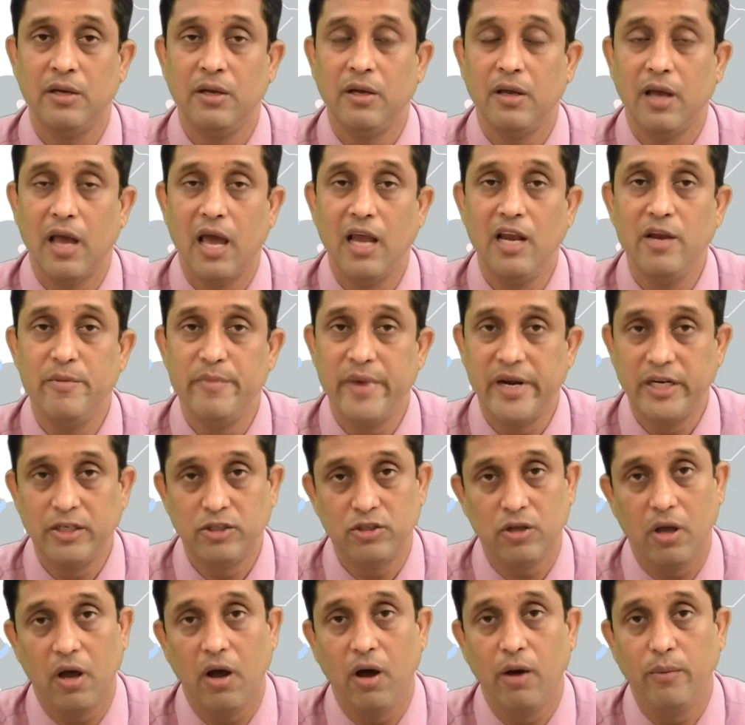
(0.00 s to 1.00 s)

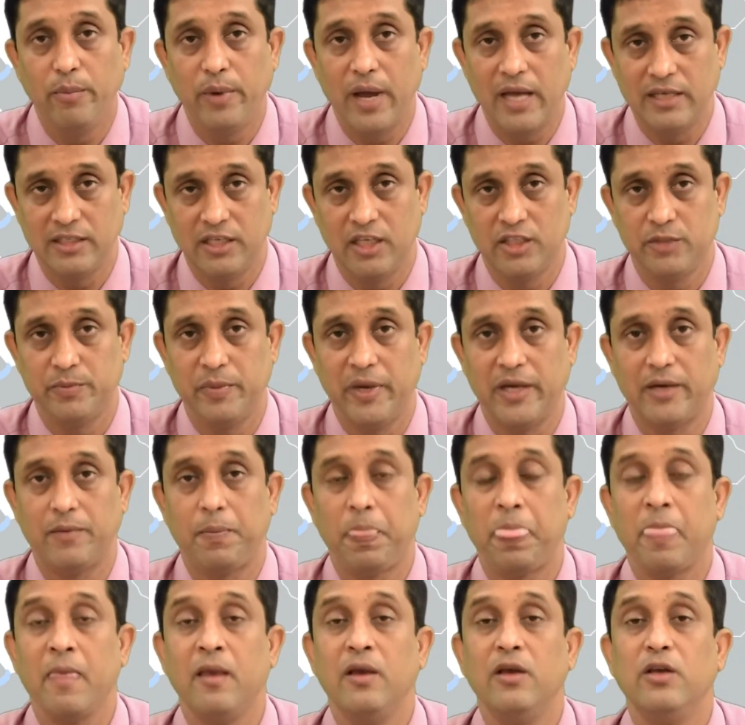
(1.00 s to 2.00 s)
elements of assessment.
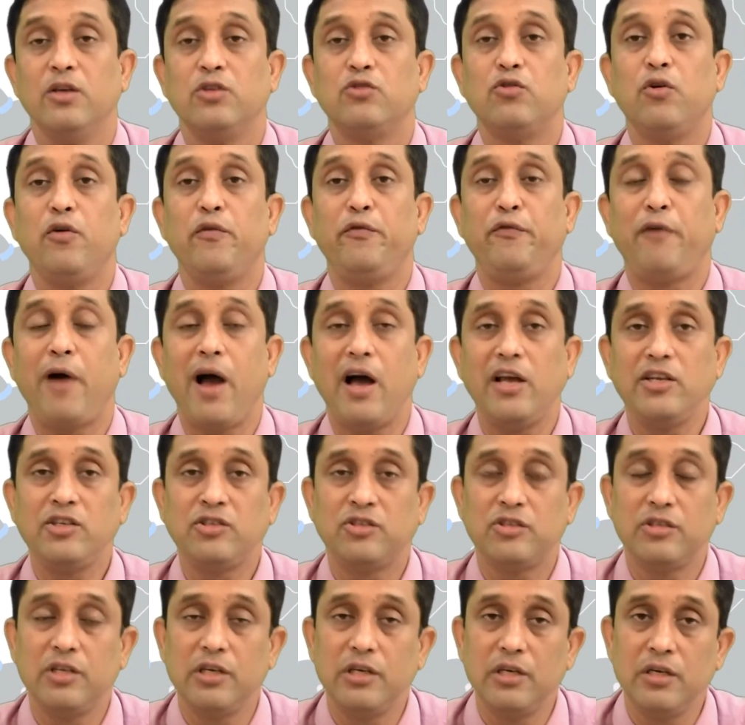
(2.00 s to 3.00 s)
So,
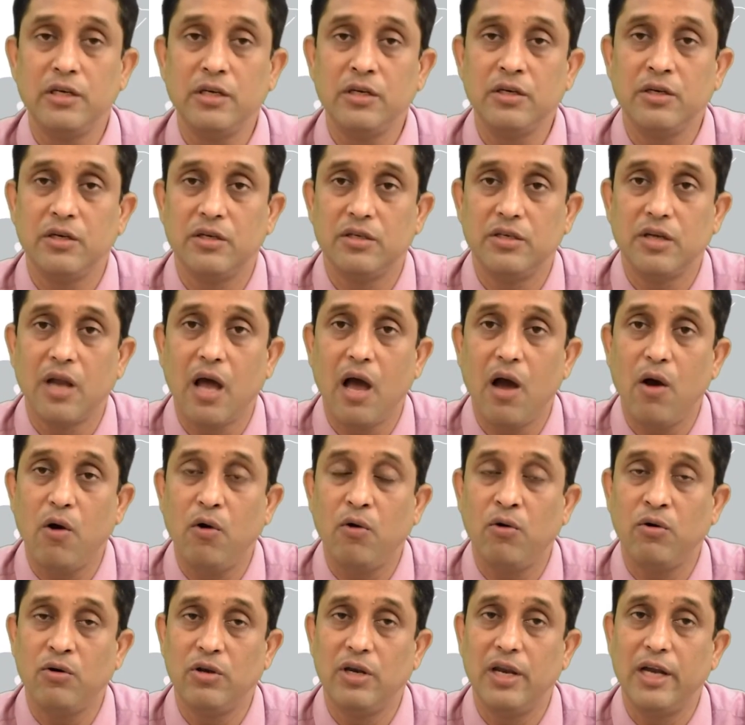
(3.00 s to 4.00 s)
first
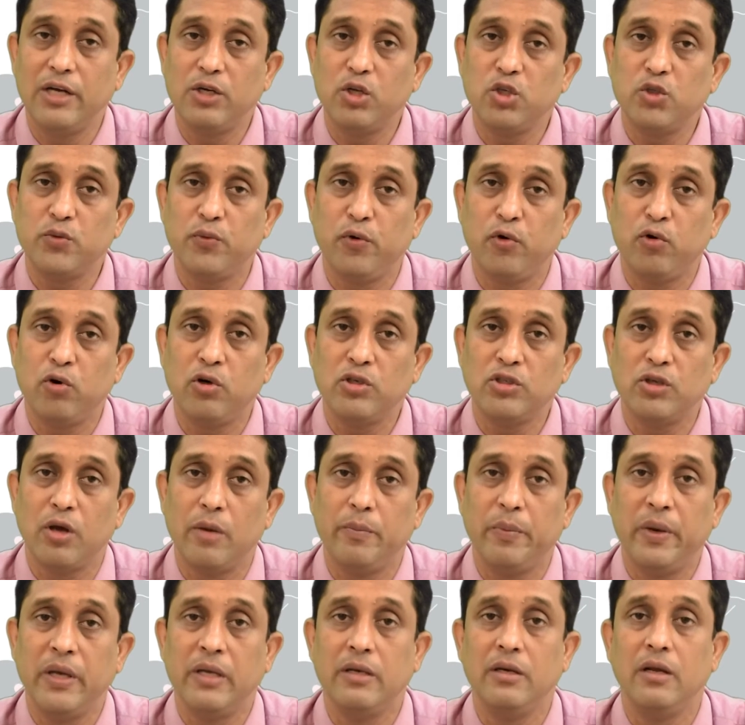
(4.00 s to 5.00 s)
now let us focus
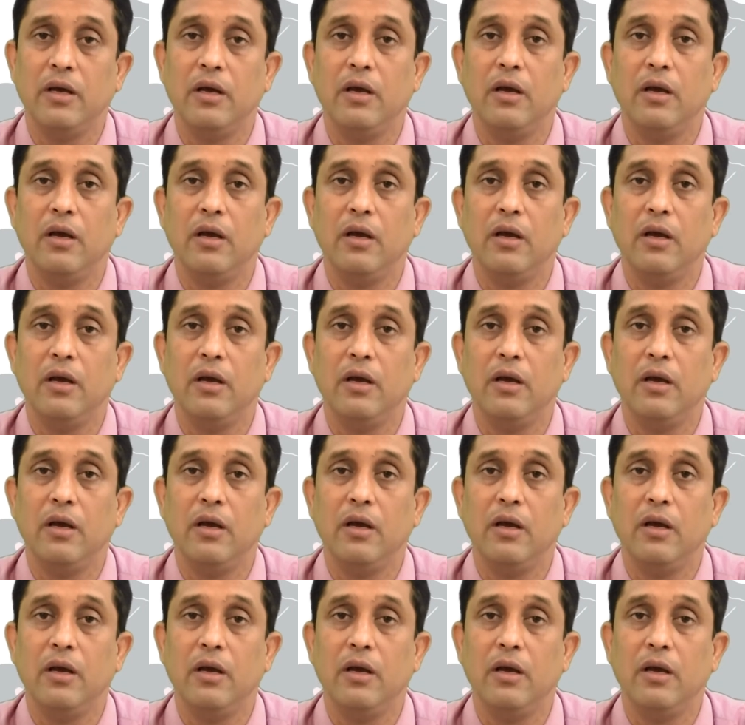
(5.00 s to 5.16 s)
upon